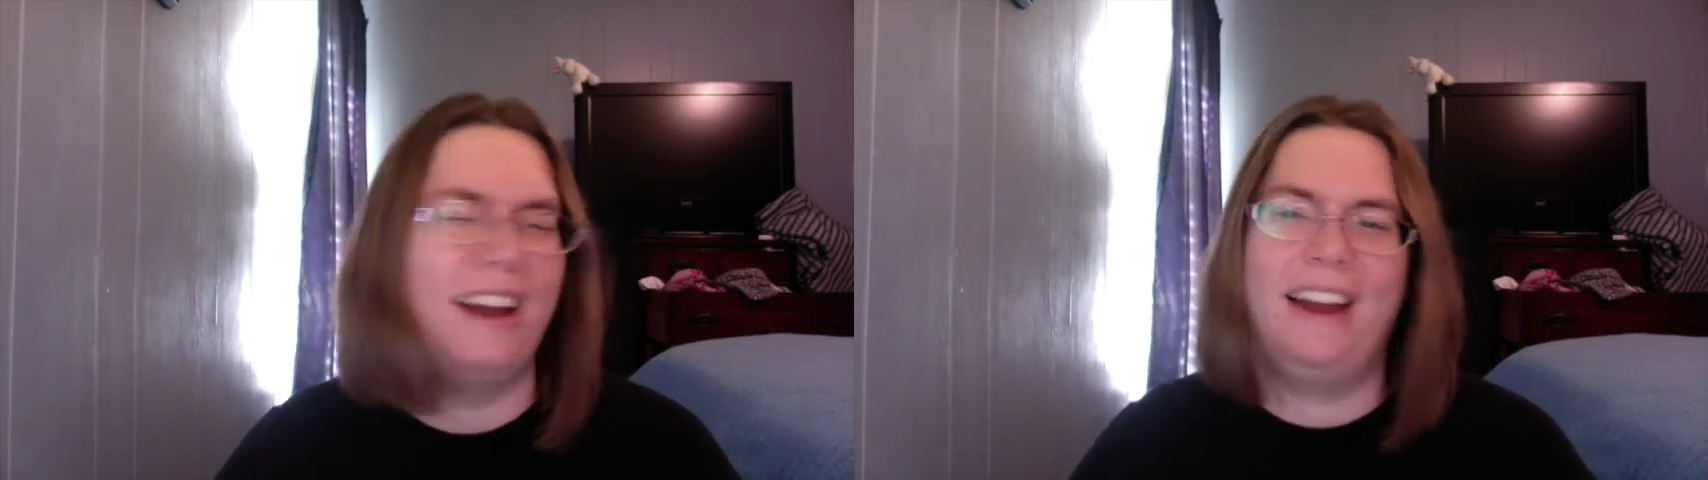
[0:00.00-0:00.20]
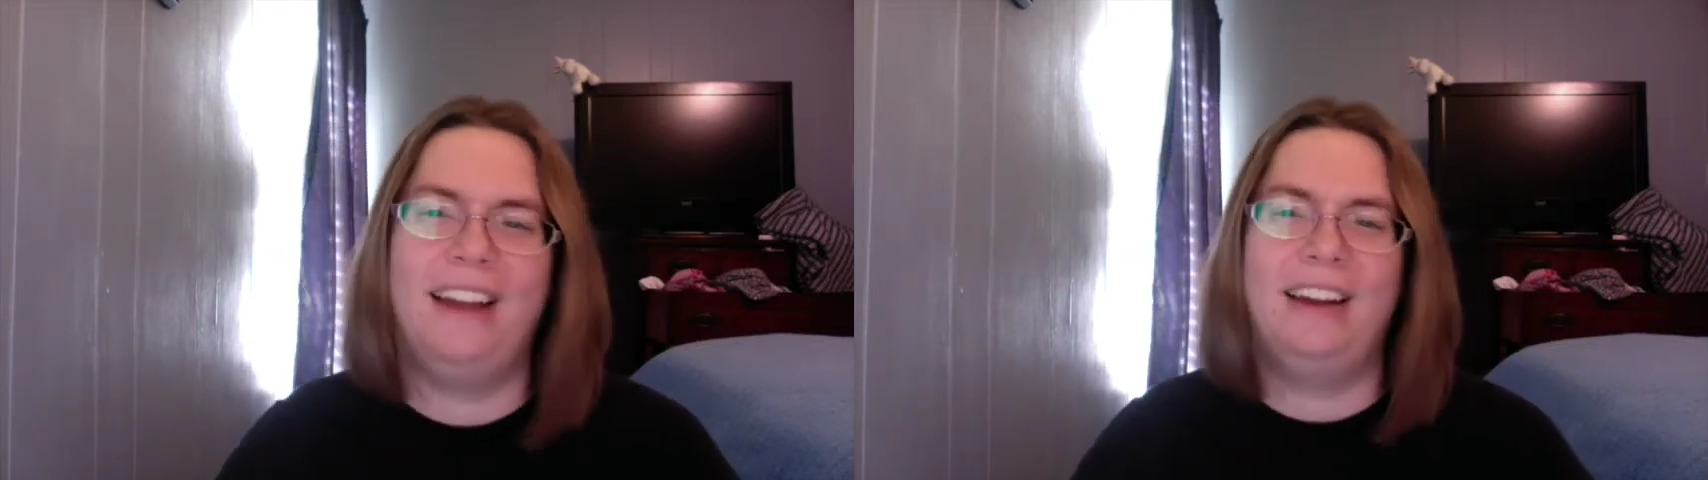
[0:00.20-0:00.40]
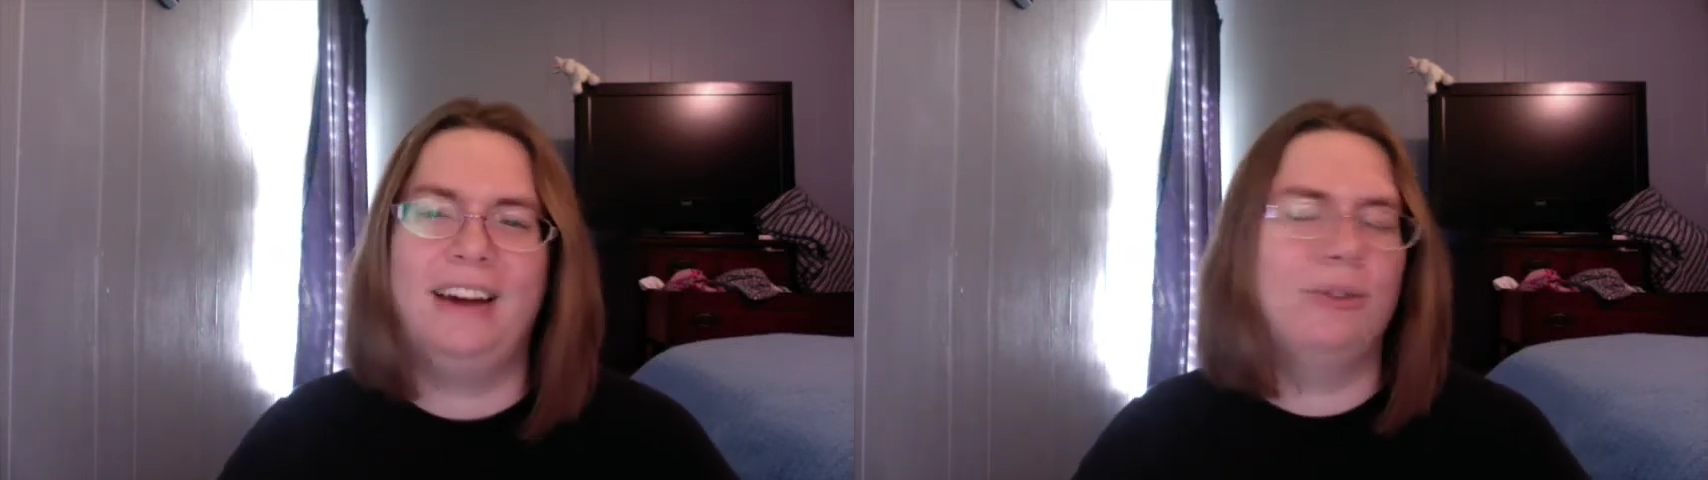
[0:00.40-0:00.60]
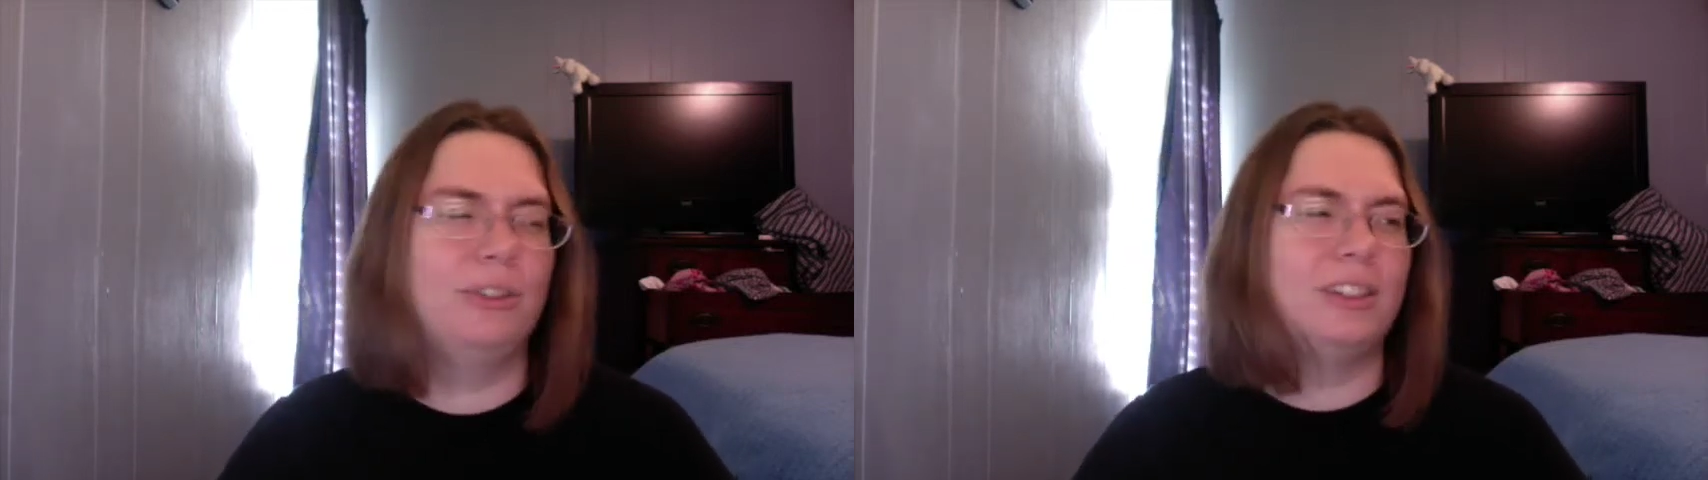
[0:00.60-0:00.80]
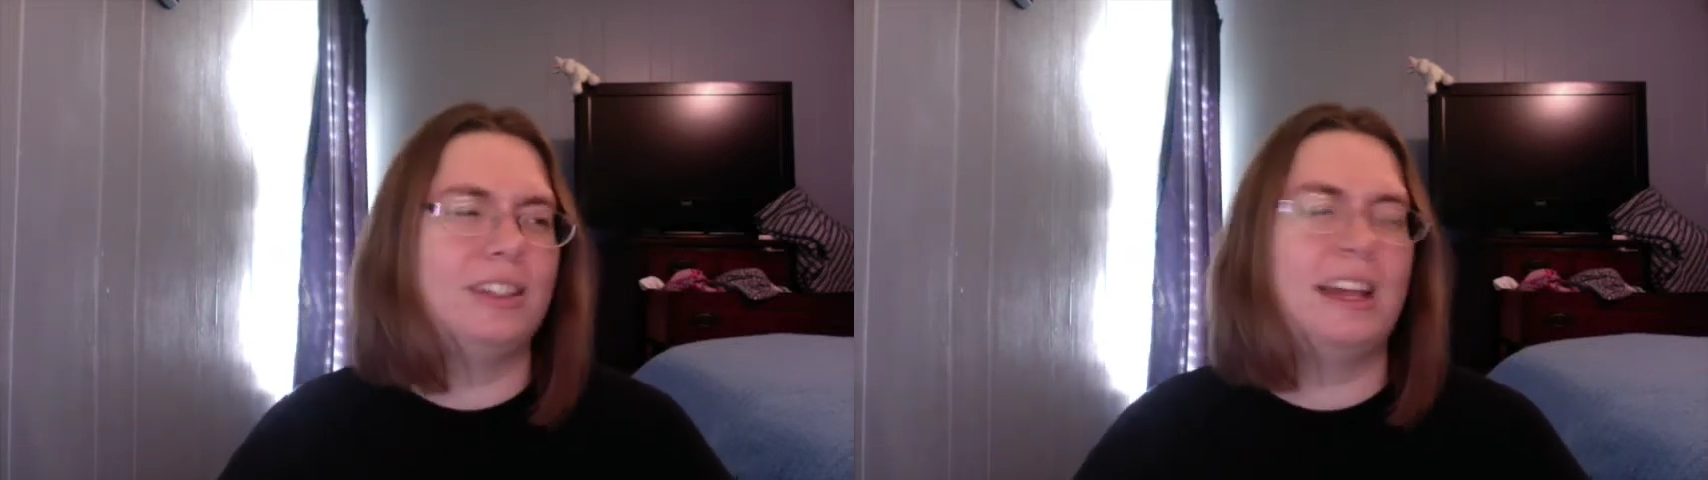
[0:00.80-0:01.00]
and I was
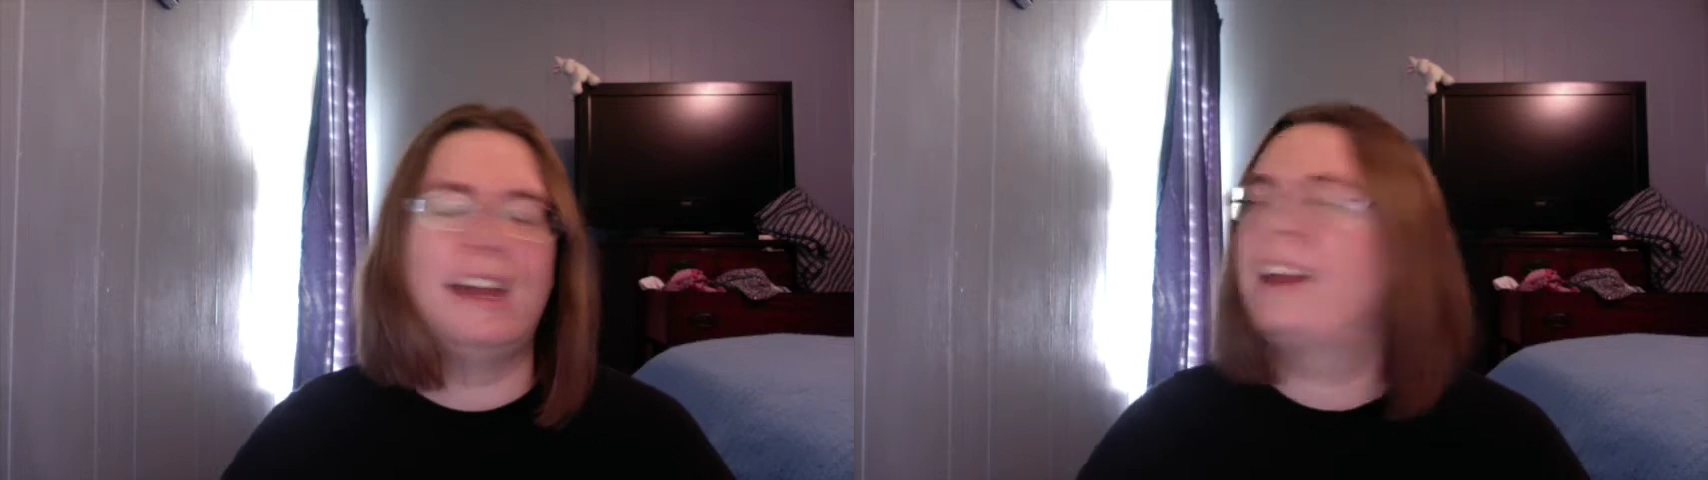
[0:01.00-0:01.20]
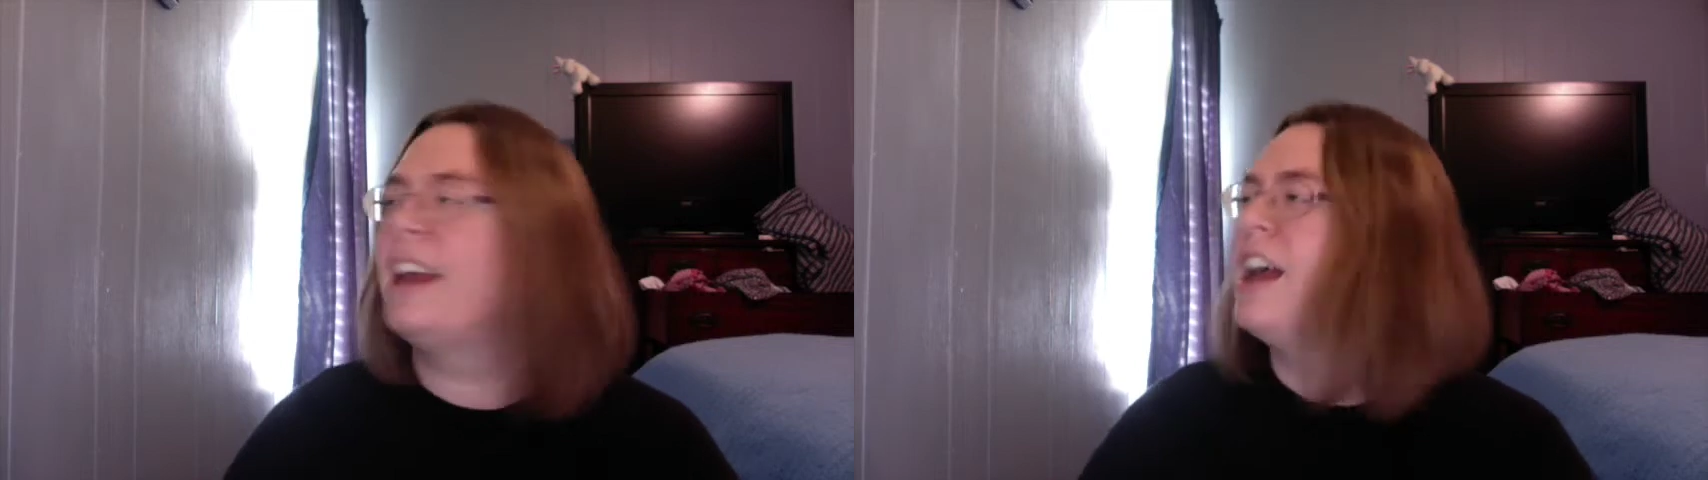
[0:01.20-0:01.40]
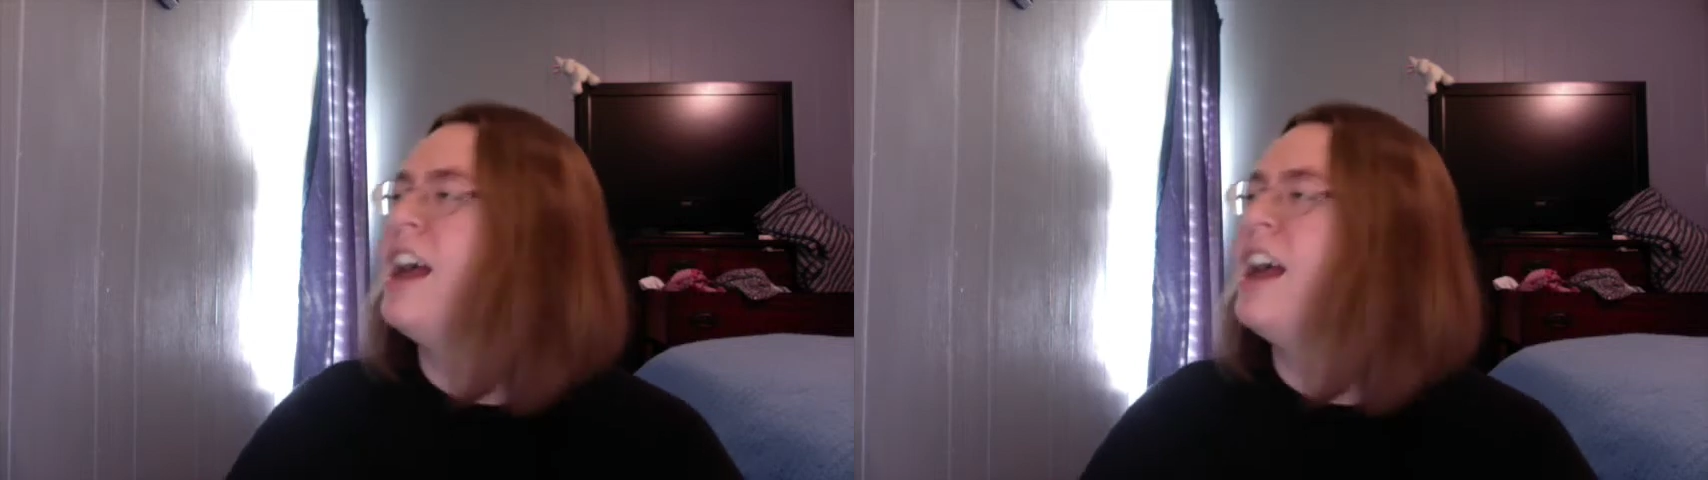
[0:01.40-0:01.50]
just like,